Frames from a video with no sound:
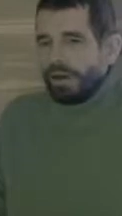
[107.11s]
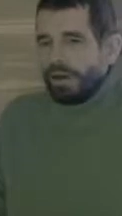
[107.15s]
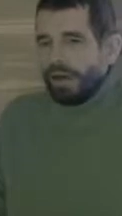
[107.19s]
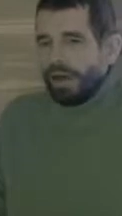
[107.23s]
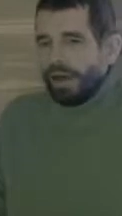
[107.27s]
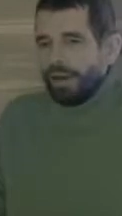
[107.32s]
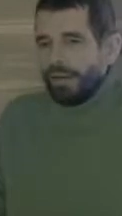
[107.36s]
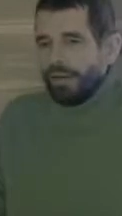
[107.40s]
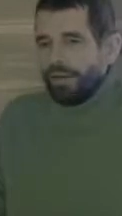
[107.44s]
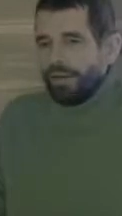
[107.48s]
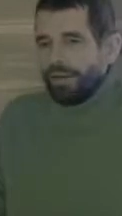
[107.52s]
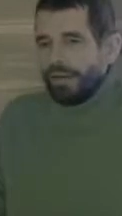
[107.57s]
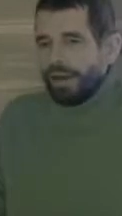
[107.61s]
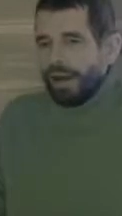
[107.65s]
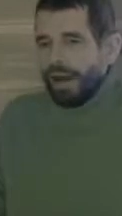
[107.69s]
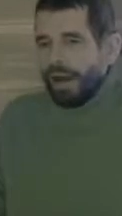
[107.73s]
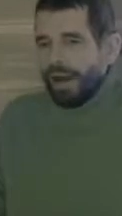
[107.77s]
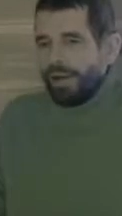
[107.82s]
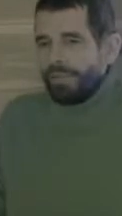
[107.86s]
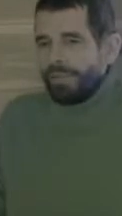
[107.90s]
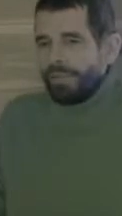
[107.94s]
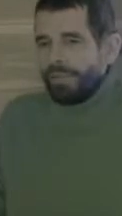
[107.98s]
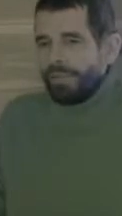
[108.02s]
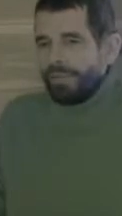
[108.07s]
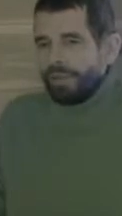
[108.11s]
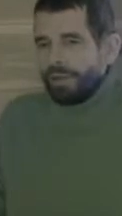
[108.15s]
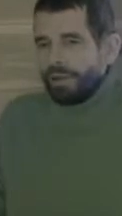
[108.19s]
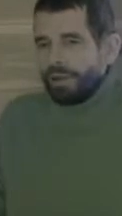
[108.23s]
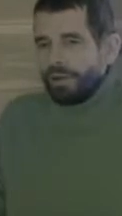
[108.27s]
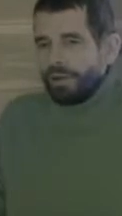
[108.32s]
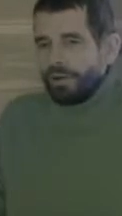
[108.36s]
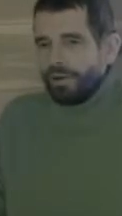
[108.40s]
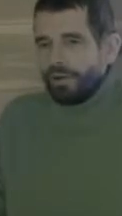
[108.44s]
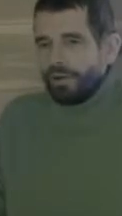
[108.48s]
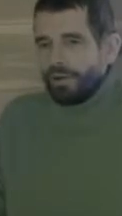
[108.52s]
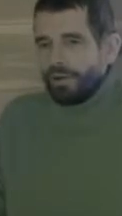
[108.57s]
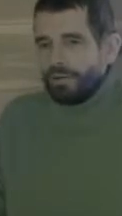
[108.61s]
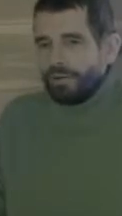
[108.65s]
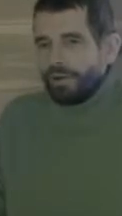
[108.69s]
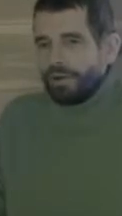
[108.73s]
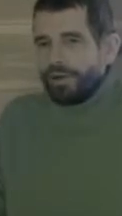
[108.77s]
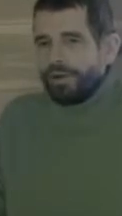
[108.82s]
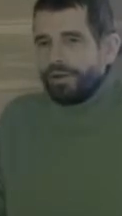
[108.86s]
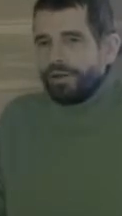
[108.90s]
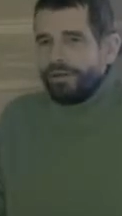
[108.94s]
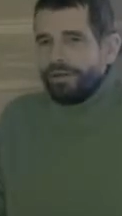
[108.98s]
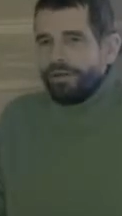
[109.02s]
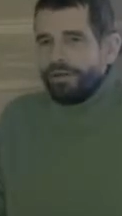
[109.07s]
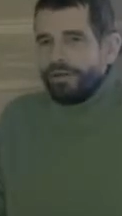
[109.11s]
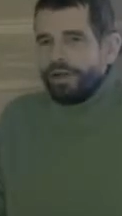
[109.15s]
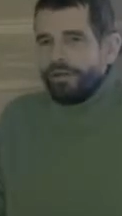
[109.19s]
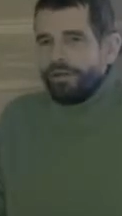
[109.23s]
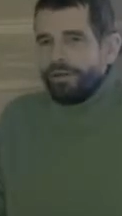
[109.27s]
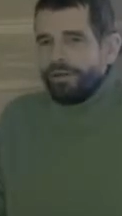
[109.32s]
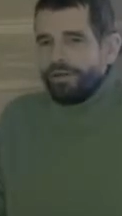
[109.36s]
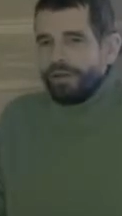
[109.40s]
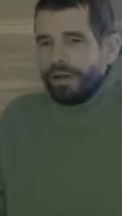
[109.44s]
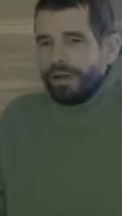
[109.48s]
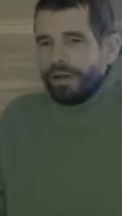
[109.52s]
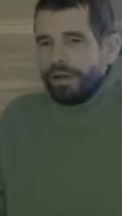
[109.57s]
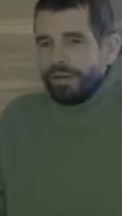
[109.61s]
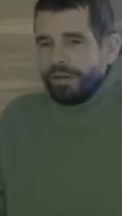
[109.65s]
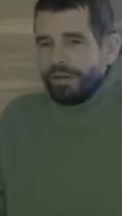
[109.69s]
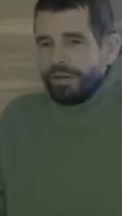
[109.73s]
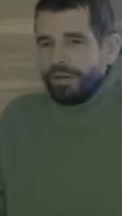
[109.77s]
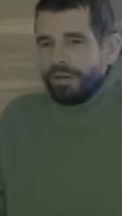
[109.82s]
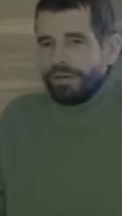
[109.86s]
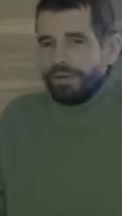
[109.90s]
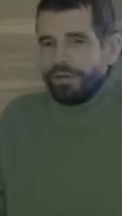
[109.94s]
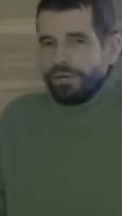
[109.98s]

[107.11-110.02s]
and with an opportunity to go to a place you've never been,